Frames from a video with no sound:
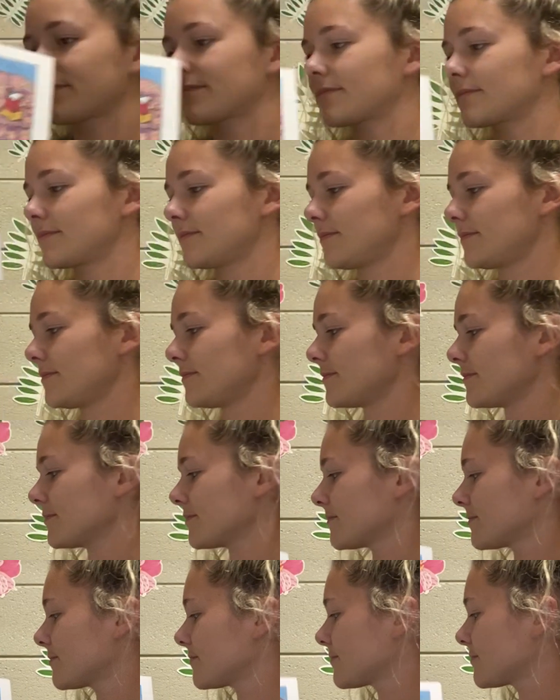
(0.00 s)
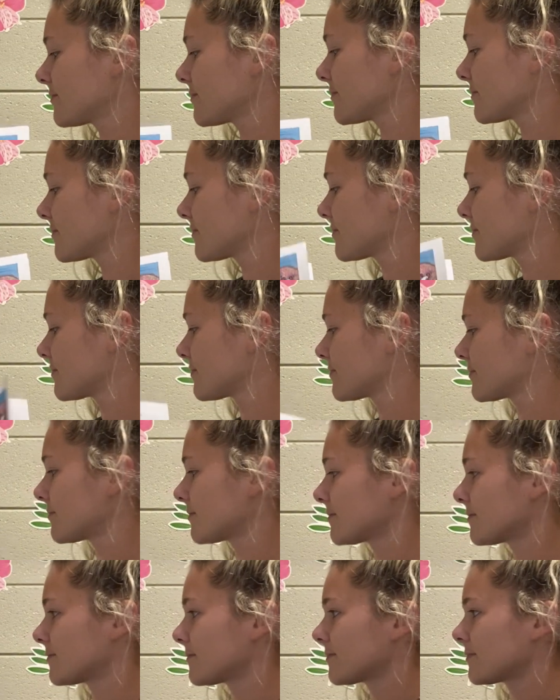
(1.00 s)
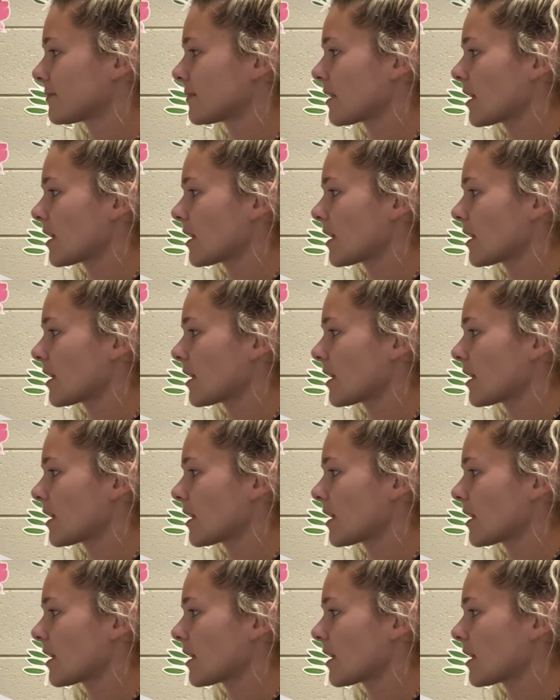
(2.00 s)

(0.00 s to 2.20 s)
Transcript: (silence)